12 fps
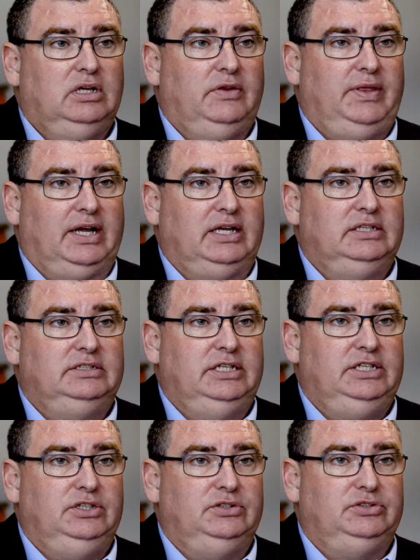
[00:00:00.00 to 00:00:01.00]
That
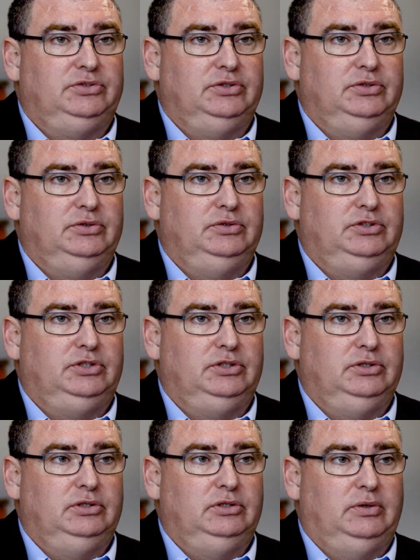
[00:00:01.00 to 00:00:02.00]
continues through
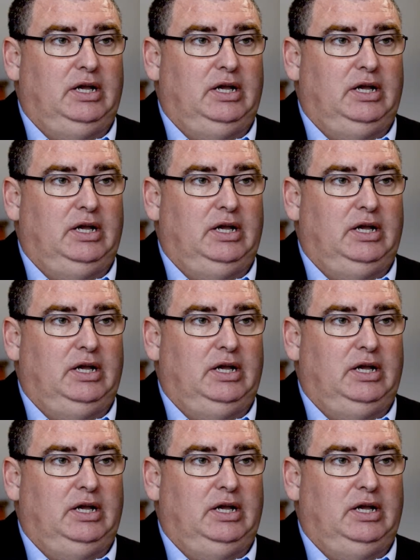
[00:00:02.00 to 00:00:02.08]
to